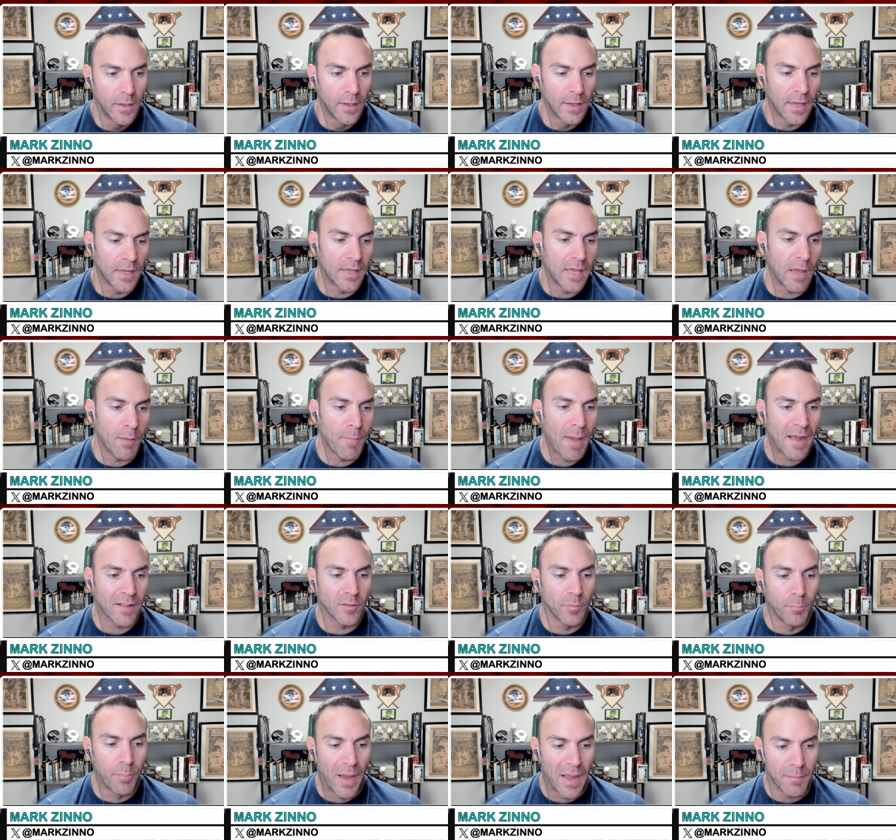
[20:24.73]
It came back
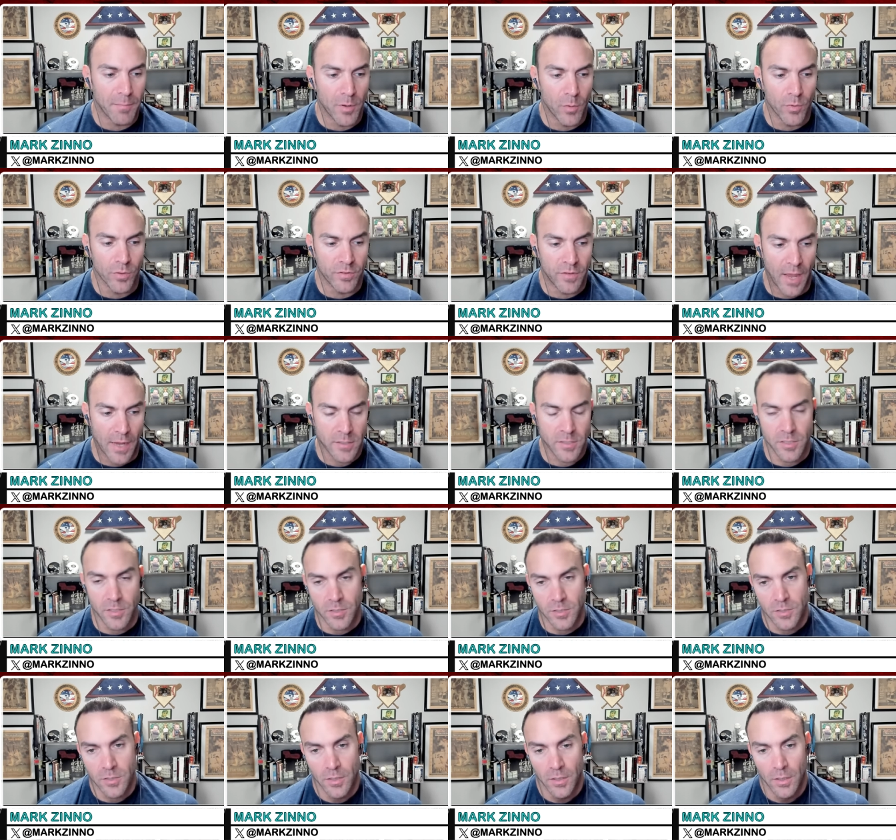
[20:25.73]
to bite me with
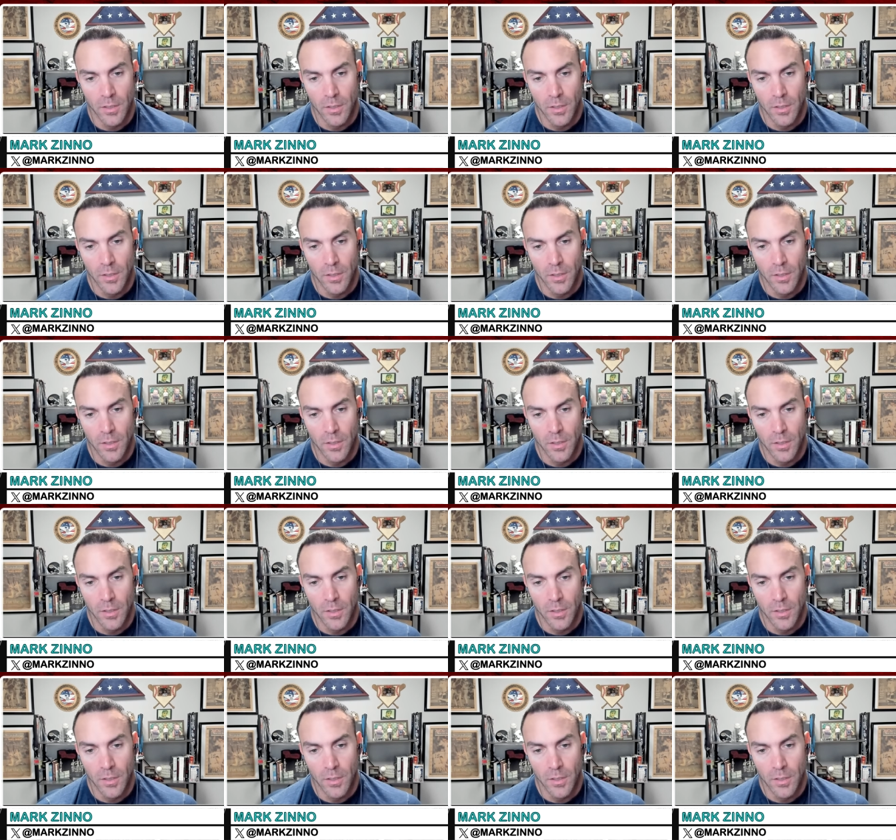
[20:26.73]
Texas.